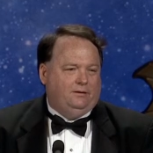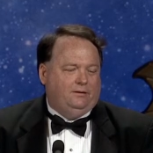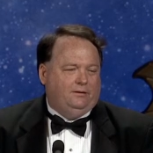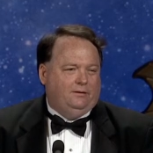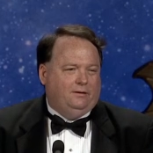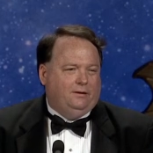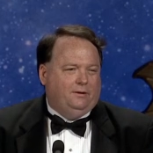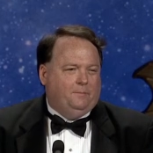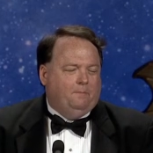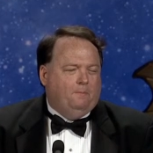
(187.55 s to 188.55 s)

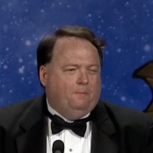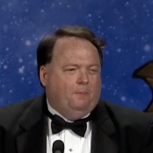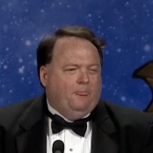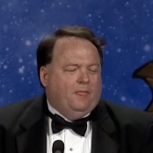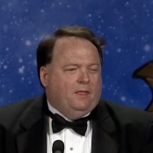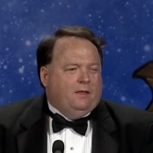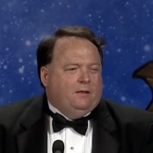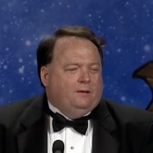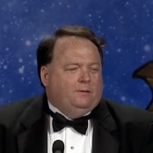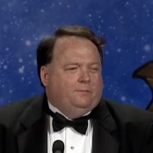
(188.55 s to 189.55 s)
Nobody speaks.